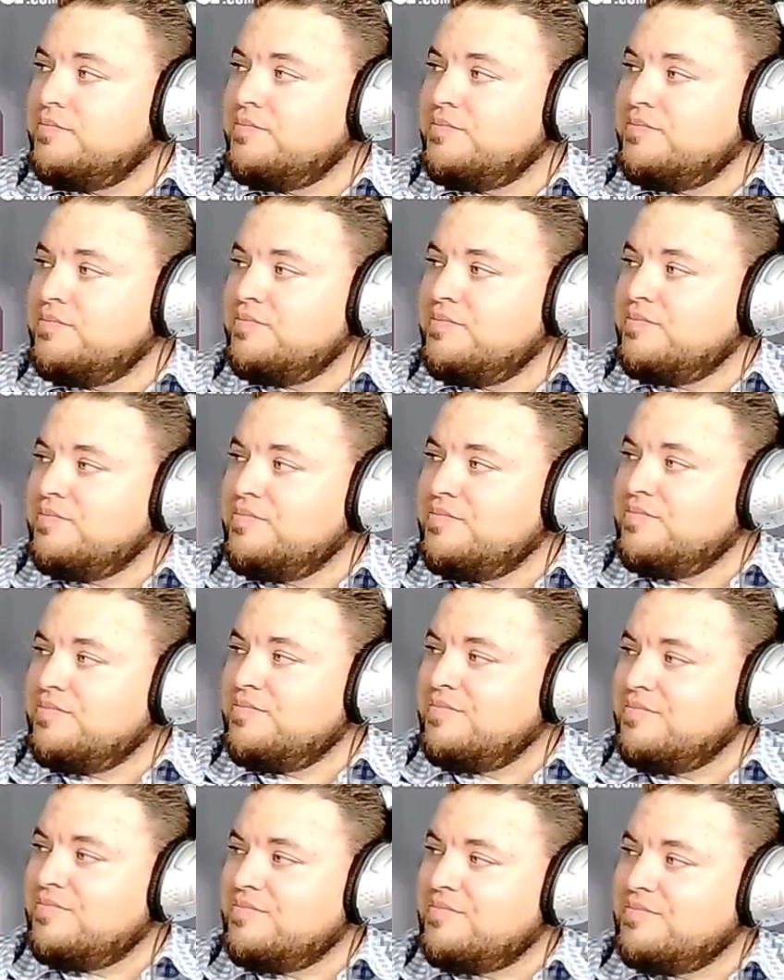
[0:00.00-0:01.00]

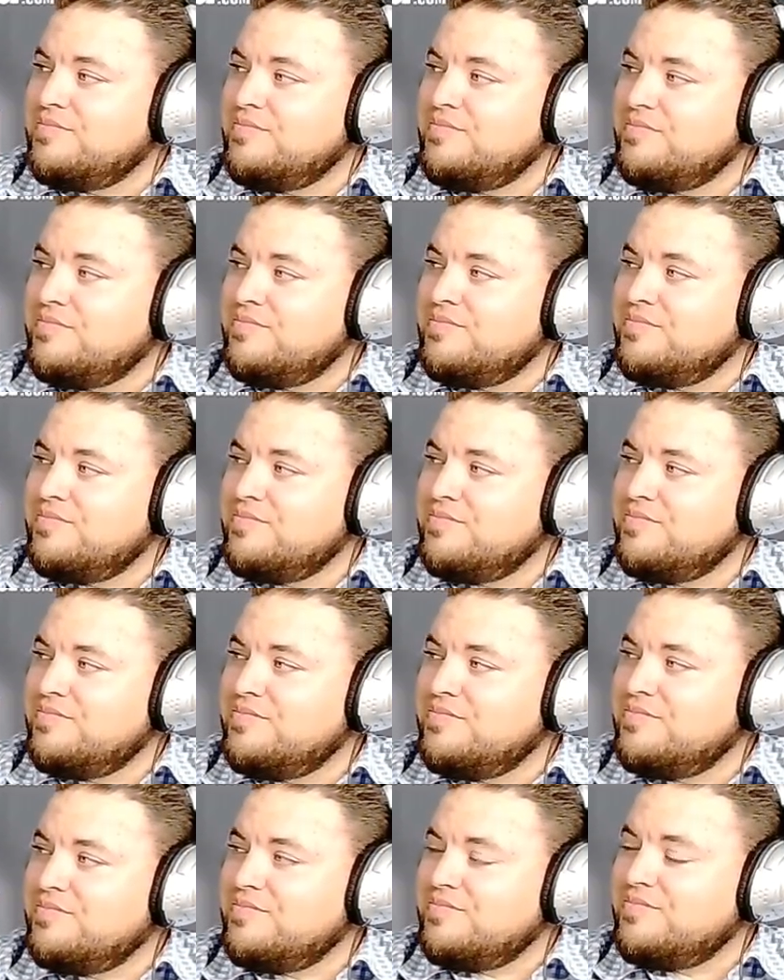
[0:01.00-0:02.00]

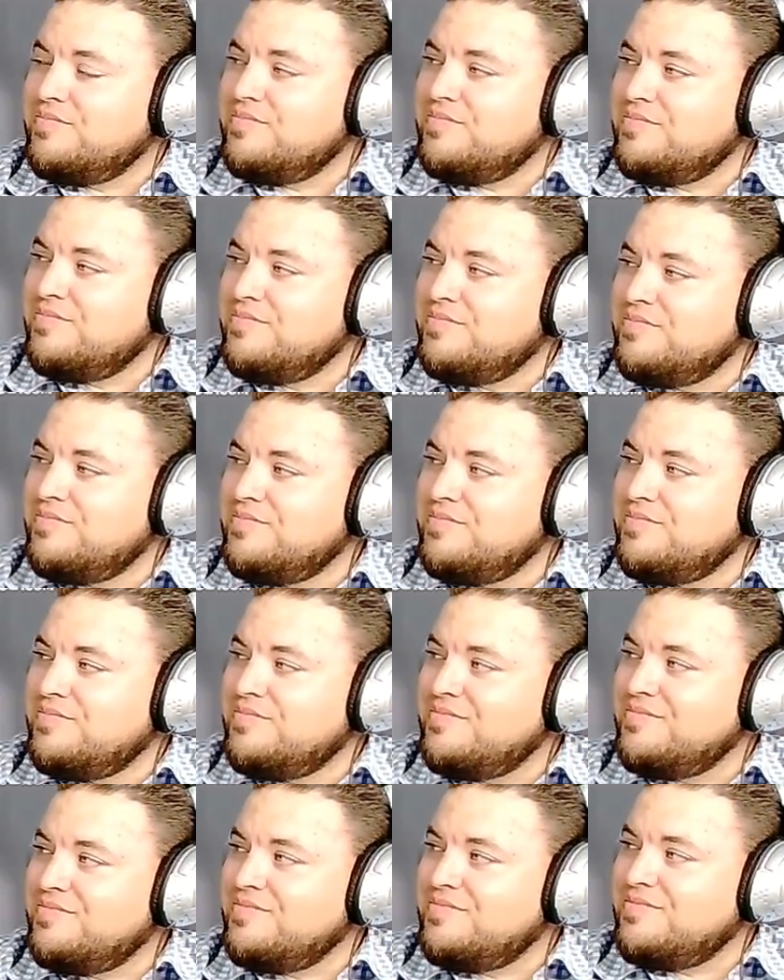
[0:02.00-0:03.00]

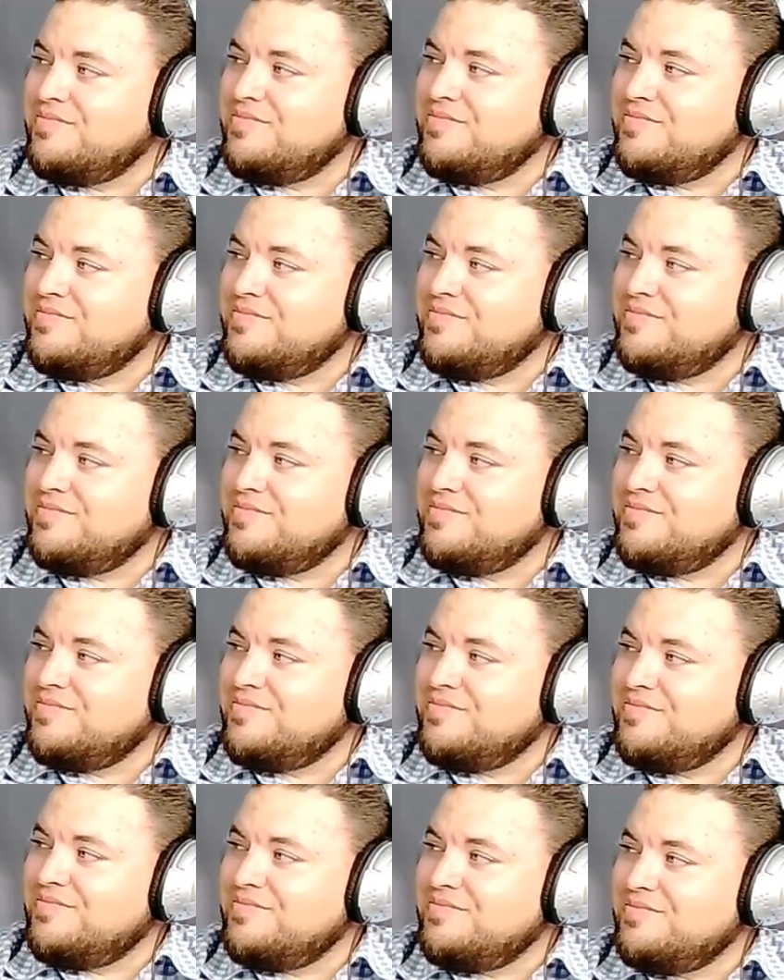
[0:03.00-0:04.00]

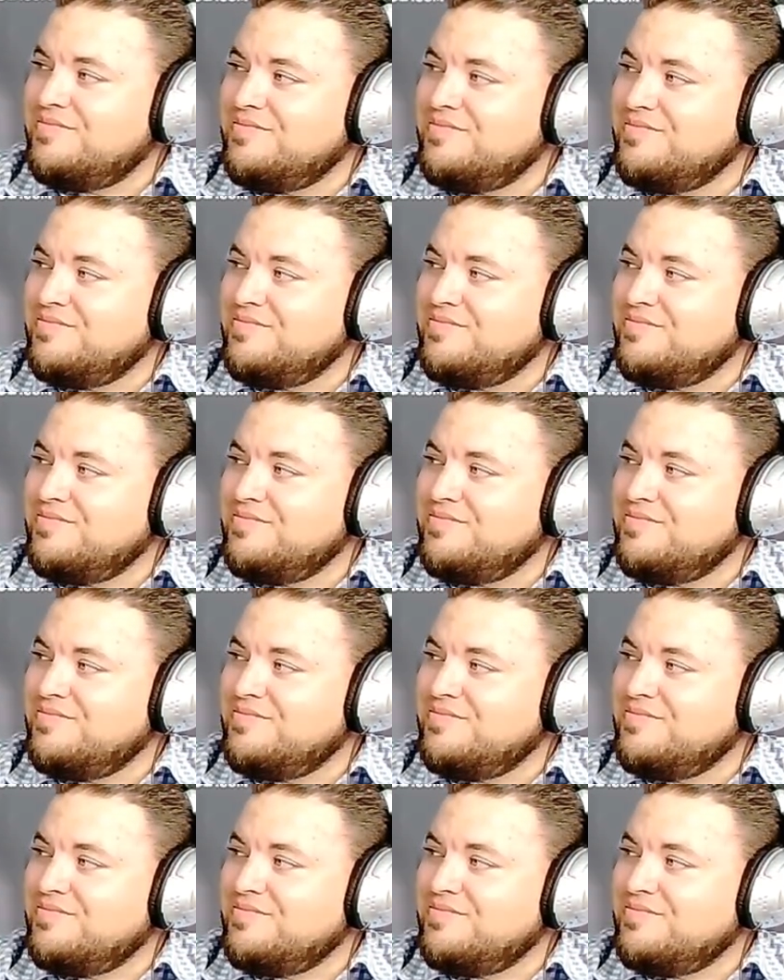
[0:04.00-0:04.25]
(not speaking)